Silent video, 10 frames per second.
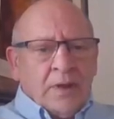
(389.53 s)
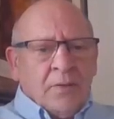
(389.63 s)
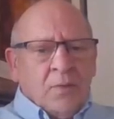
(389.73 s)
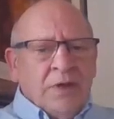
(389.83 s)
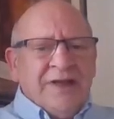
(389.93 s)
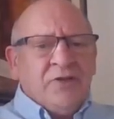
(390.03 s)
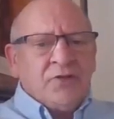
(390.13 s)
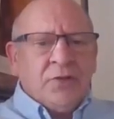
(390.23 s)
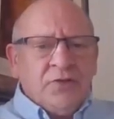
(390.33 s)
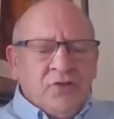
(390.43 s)
I will
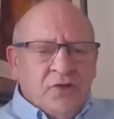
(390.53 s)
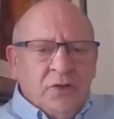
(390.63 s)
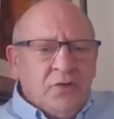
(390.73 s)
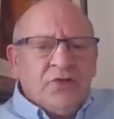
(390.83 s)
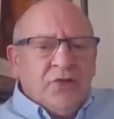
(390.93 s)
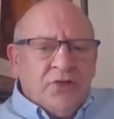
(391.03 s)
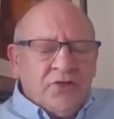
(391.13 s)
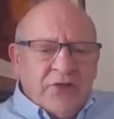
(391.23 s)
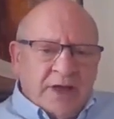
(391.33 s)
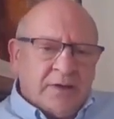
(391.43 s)
introduce the
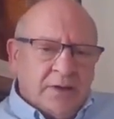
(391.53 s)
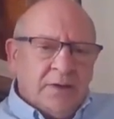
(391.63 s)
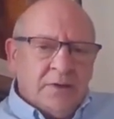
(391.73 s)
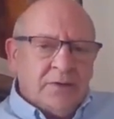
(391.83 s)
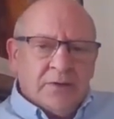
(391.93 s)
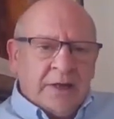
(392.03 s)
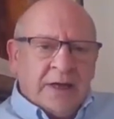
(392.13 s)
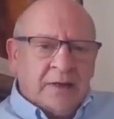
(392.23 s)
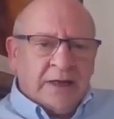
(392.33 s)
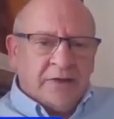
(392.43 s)
standard
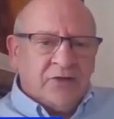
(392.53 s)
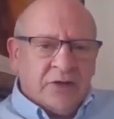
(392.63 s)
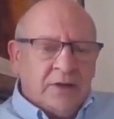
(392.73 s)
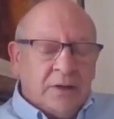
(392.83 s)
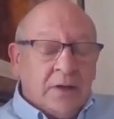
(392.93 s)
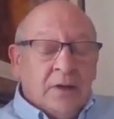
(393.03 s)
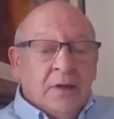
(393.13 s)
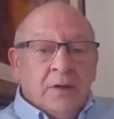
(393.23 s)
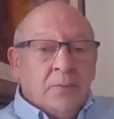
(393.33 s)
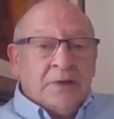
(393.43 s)
later,
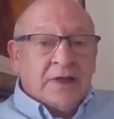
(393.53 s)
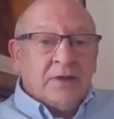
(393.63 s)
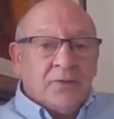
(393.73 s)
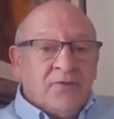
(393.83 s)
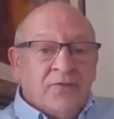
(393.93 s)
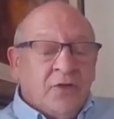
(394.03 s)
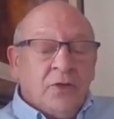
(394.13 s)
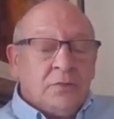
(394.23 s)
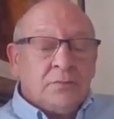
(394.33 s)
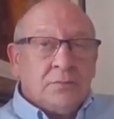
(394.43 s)
but I
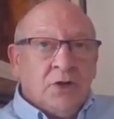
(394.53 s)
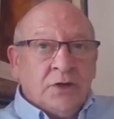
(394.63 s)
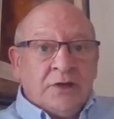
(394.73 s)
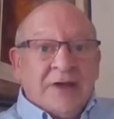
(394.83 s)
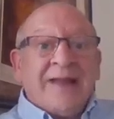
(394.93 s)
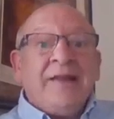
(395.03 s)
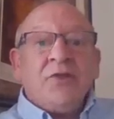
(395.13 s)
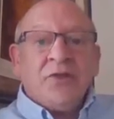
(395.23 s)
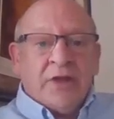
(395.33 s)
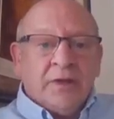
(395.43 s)
thought more than
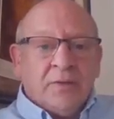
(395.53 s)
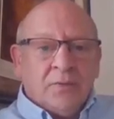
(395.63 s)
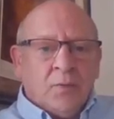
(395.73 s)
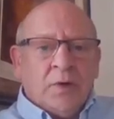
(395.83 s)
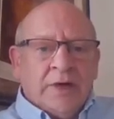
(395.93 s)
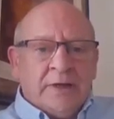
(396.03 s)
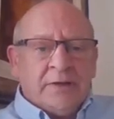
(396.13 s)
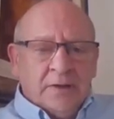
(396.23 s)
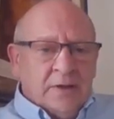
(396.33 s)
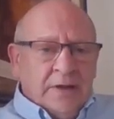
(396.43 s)
anything we'd
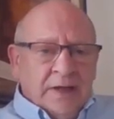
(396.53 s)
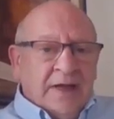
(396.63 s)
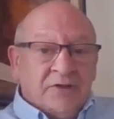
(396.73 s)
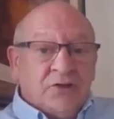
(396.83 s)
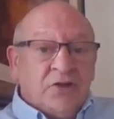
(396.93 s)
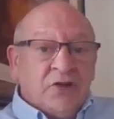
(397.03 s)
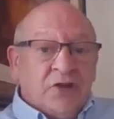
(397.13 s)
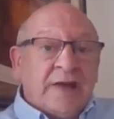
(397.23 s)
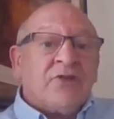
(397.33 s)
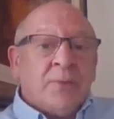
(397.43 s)
have a
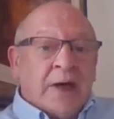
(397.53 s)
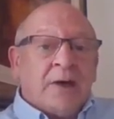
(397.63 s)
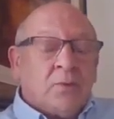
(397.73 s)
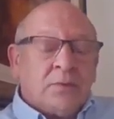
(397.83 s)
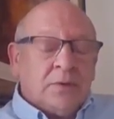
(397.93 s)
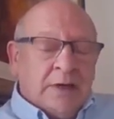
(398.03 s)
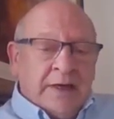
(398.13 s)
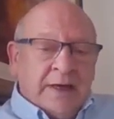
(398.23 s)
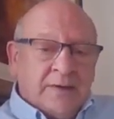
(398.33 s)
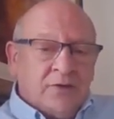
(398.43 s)
chat about
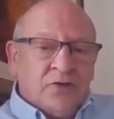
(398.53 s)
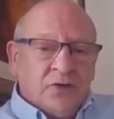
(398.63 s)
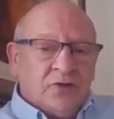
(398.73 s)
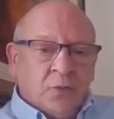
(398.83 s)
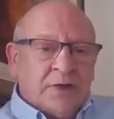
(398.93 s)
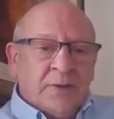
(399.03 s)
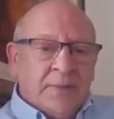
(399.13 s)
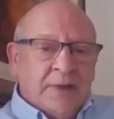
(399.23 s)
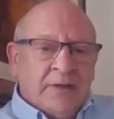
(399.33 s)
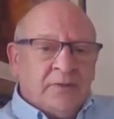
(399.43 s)
just what it
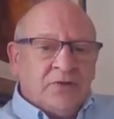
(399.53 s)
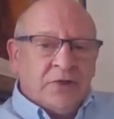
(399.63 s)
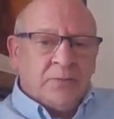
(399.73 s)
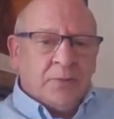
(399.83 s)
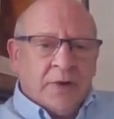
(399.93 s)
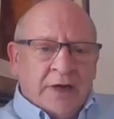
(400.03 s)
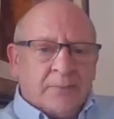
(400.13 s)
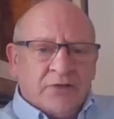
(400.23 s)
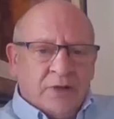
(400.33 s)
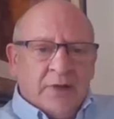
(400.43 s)
means and
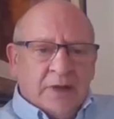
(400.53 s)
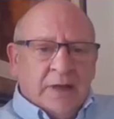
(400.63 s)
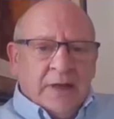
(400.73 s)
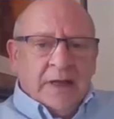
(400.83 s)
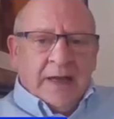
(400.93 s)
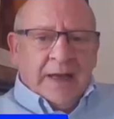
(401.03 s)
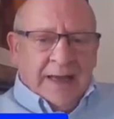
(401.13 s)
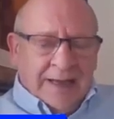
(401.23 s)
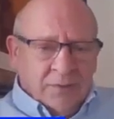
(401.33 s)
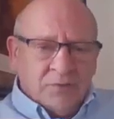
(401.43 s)
perhaps
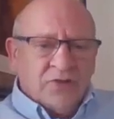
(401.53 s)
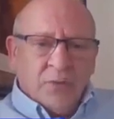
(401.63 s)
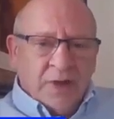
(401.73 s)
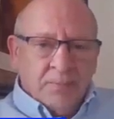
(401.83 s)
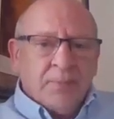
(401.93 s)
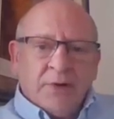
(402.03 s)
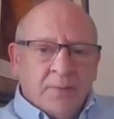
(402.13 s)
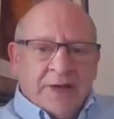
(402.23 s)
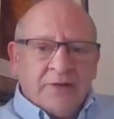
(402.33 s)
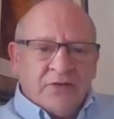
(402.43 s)
how to
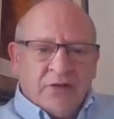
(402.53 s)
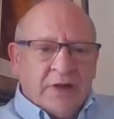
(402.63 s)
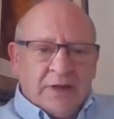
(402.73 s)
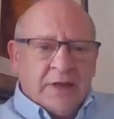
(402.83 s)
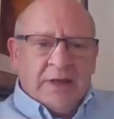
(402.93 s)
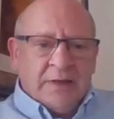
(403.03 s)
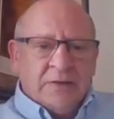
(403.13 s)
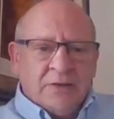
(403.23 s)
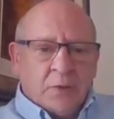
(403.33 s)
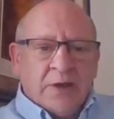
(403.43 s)
implement it
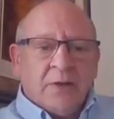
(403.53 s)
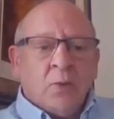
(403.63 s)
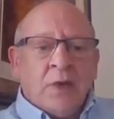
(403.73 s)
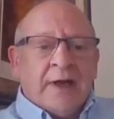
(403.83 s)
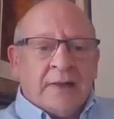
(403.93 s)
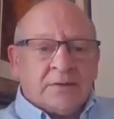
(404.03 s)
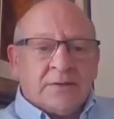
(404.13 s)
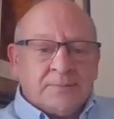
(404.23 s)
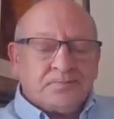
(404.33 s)
in the real world.